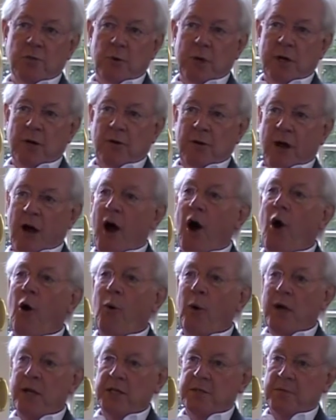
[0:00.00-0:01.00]
we don't
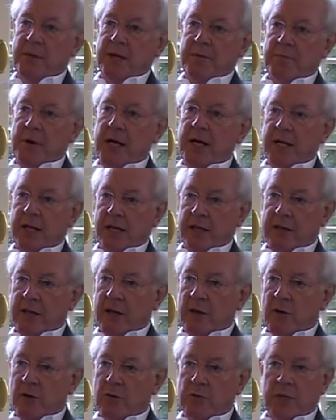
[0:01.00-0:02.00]
always mean money,
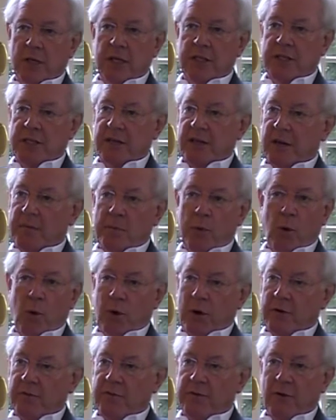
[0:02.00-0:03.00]
though it's
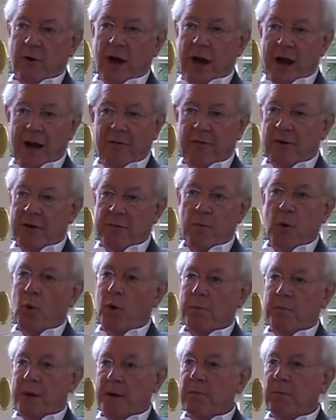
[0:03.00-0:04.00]
important for every
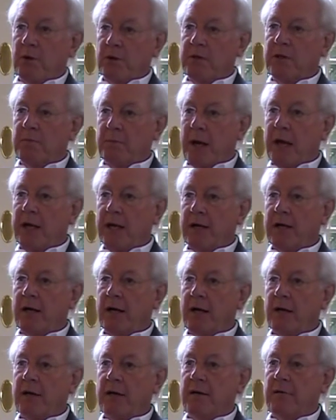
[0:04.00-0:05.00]
board member to make
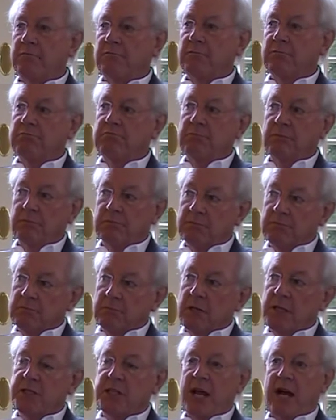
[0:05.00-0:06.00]
uh,
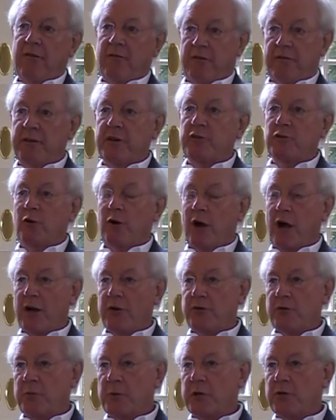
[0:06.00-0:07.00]
a sacrificial
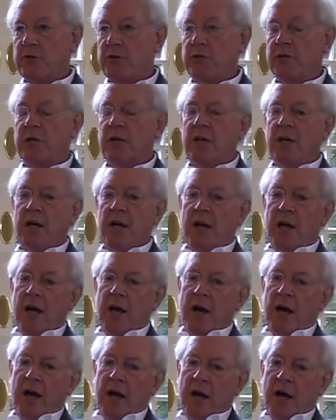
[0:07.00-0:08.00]
contribution
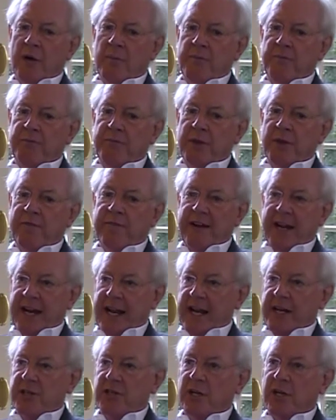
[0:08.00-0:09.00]
uh,
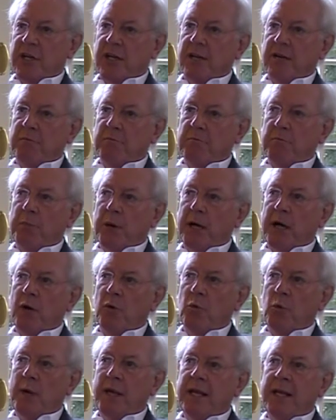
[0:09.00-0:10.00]
financially.
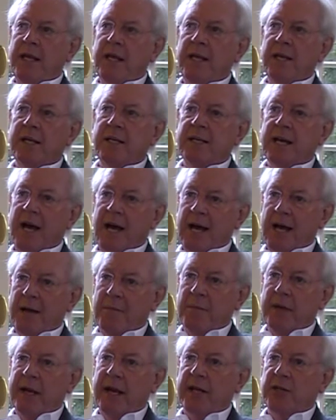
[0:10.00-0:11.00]
But we need
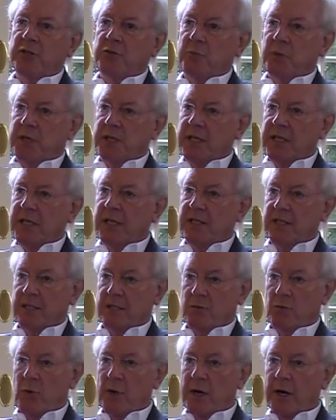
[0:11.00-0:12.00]
time and expertise
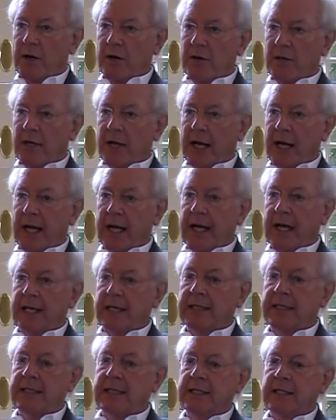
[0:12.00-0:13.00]
as well.
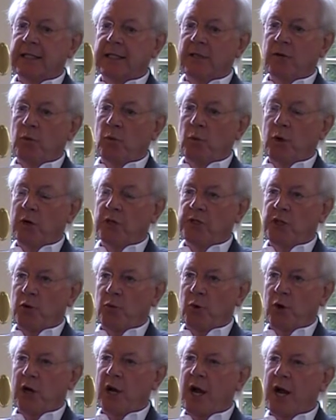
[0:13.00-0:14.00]
And uh, we're, so
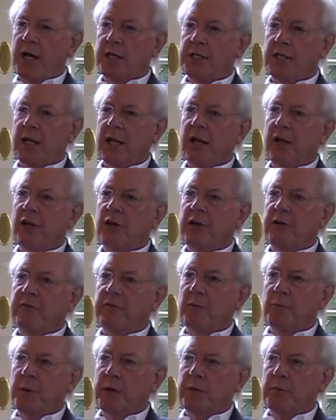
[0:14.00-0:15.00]
we're constantly looking
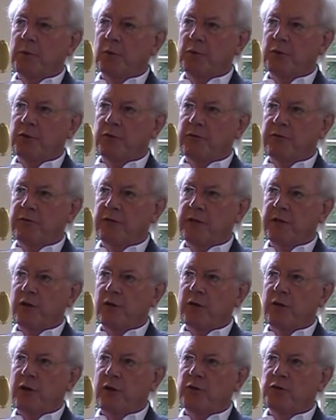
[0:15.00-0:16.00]
for people to
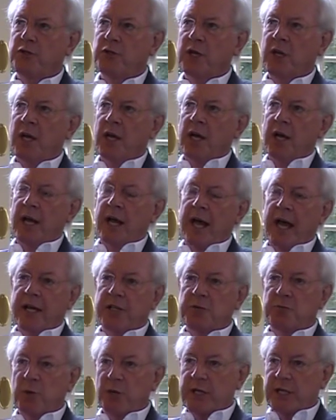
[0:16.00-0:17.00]
fill those
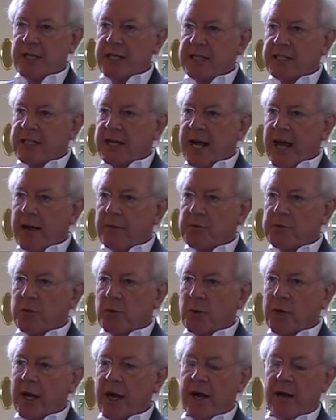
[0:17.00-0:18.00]
expertise gaps that
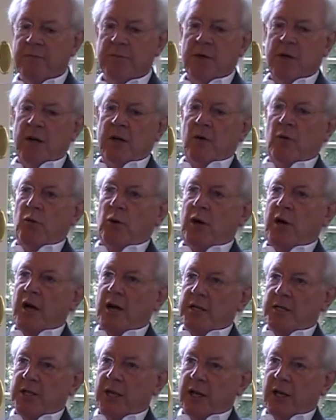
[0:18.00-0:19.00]
we have. We're
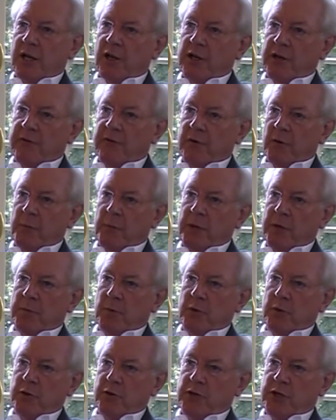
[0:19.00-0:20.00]
constantly looking for
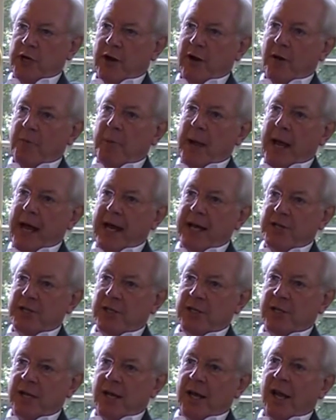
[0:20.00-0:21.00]
people who share our
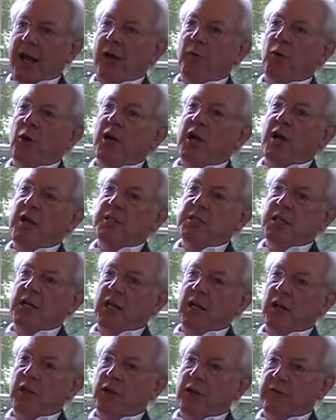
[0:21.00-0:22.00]
passion, and we're
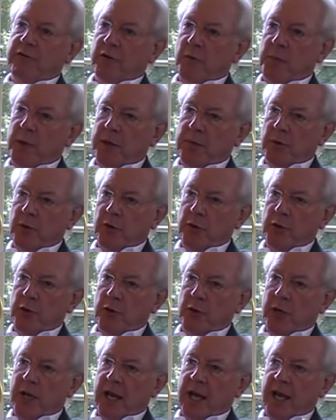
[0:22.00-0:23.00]
constantly looking for people who
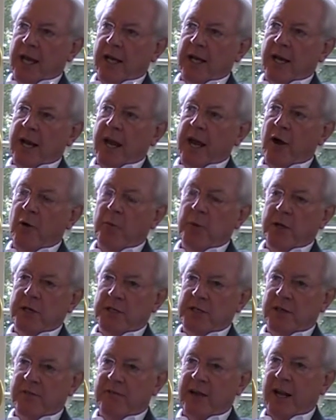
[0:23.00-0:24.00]
can help
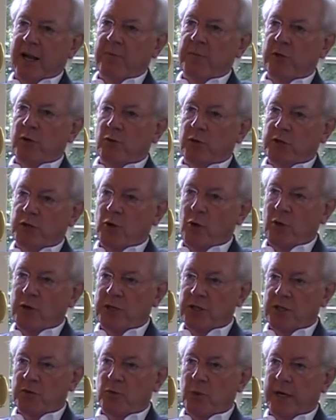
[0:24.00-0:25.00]
us develop the
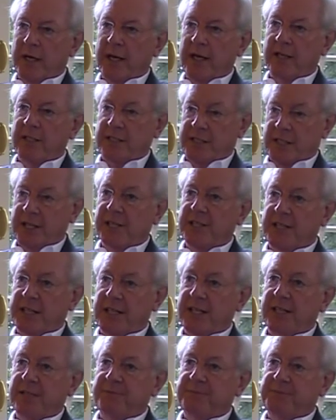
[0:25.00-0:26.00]
resources we need to succeed.